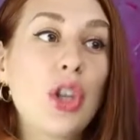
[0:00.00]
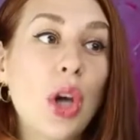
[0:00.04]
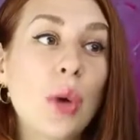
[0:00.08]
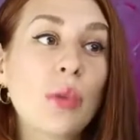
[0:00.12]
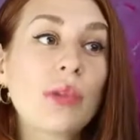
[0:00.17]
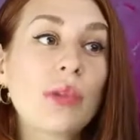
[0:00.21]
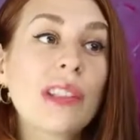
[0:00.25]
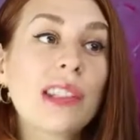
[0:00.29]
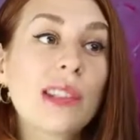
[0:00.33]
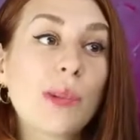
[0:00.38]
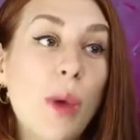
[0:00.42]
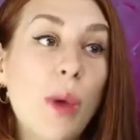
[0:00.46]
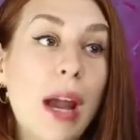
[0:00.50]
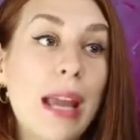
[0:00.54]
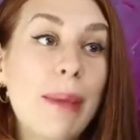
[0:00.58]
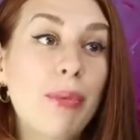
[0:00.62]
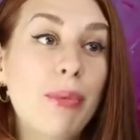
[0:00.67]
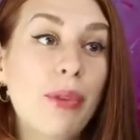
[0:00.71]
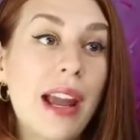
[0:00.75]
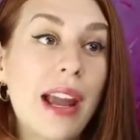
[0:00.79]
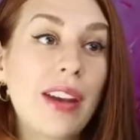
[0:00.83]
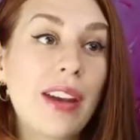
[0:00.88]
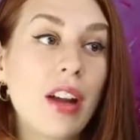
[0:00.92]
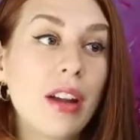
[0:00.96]
Dobre
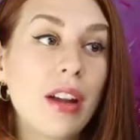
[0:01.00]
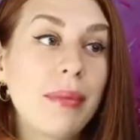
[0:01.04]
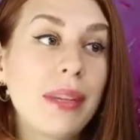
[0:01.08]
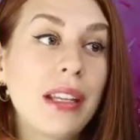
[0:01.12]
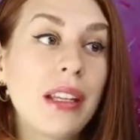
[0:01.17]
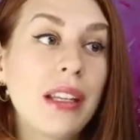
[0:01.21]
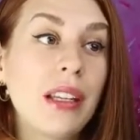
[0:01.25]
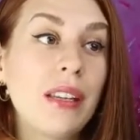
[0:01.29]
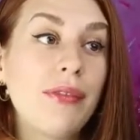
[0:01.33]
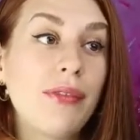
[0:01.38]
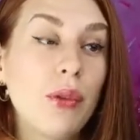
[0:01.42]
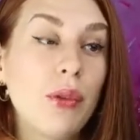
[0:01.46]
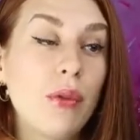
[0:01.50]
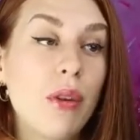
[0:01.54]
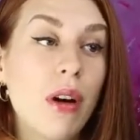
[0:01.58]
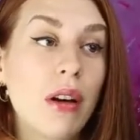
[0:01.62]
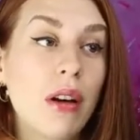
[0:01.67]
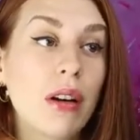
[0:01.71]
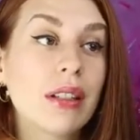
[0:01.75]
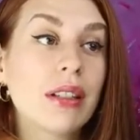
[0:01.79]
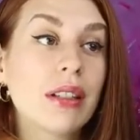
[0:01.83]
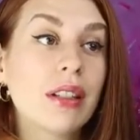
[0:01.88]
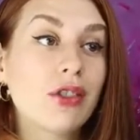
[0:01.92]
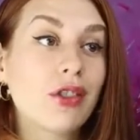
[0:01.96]
has technically
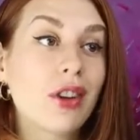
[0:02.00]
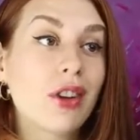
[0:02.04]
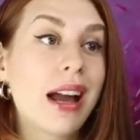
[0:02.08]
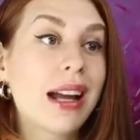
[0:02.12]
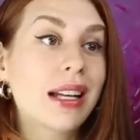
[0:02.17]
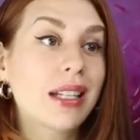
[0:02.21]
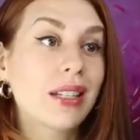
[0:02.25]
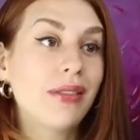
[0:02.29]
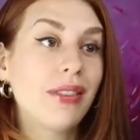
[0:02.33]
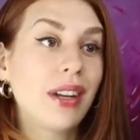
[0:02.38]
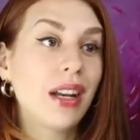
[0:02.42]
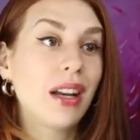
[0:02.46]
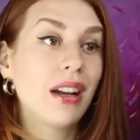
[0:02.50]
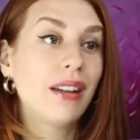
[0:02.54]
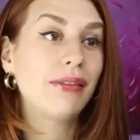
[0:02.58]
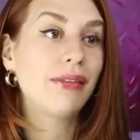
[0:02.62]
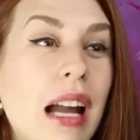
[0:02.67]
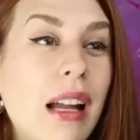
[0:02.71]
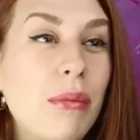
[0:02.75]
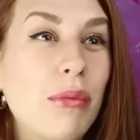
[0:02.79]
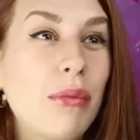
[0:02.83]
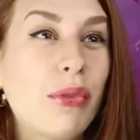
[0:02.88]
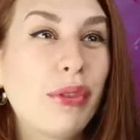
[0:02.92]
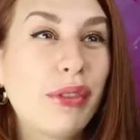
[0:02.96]
been on YouTube
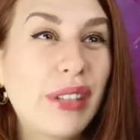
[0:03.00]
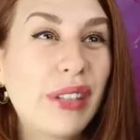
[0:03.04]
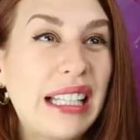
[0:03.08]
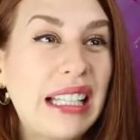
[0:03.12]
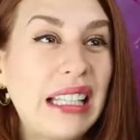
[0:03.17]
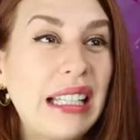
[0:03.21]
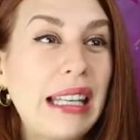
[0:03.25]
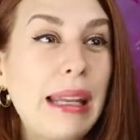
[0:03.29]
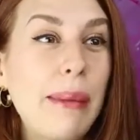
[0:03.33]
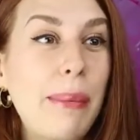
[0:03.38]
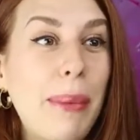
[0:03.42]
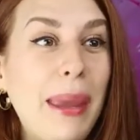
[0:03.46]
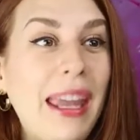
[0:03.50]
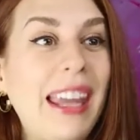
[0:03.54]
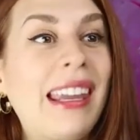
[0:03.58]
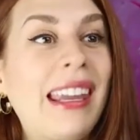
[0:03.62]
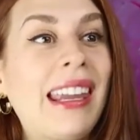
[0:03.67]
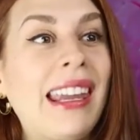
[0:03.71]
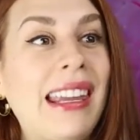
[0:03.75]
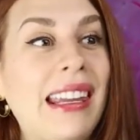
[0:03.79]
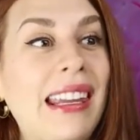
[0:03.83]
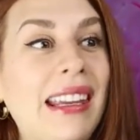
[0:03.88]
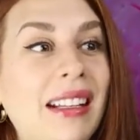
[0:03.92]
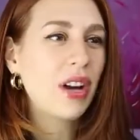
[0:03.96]
since
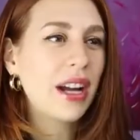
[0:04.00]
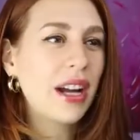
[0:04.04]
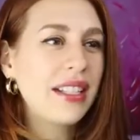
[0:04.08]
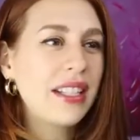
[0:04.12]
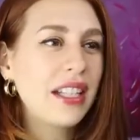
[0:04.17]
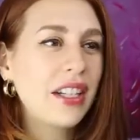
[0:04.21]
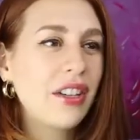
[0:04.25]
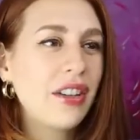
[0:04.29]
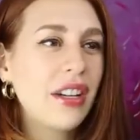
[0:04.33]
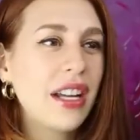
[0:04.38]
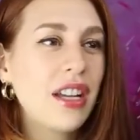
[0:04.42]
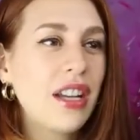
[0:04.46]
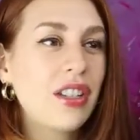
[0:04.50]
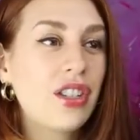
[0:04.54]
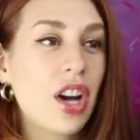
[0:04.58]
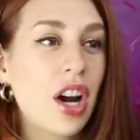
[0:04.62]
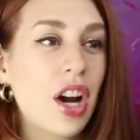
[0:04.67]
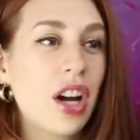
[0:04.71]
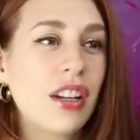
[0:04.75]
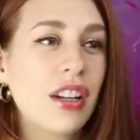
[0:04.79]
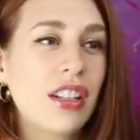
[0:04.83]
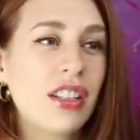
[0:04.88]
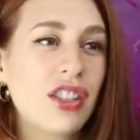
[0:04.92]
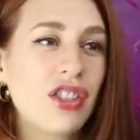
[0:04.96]
2012. She was part of
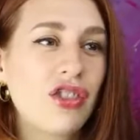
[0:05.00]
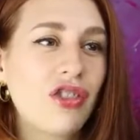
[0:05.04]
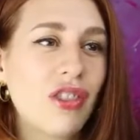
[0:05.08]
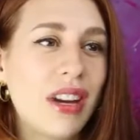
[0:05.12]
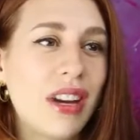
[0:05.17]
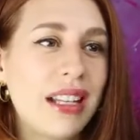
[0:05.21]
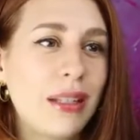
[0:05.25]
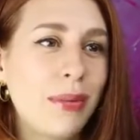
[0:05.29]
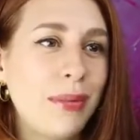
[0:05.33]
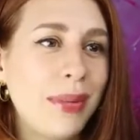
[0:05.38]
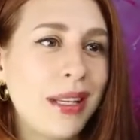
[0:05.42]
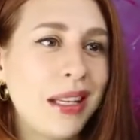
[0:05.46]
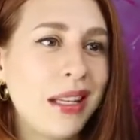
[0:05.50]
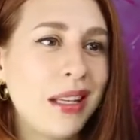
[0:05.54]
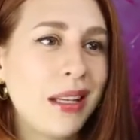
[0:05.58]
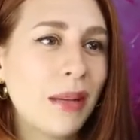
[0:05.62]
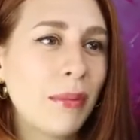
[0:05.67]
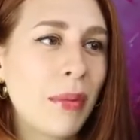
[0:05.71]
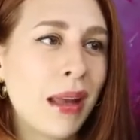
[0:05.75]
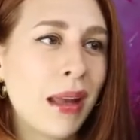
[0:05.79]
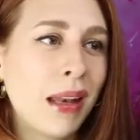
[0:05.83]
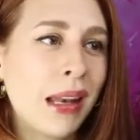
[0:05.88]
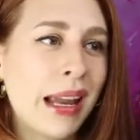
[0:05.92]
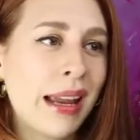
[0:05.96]
Inform Overload
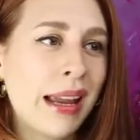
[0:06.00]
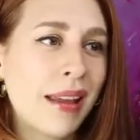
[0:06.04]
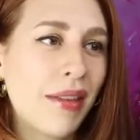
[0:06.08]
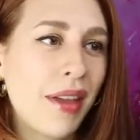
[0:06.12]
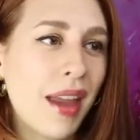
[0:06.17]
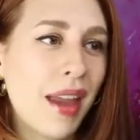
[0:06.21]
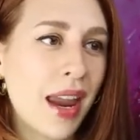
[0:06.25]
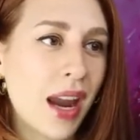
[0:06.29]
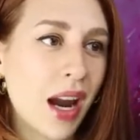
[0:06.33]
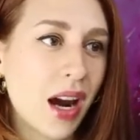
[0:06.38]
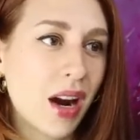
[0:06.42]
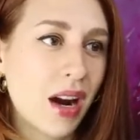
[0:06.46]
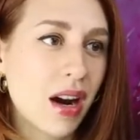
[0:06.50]
and is also a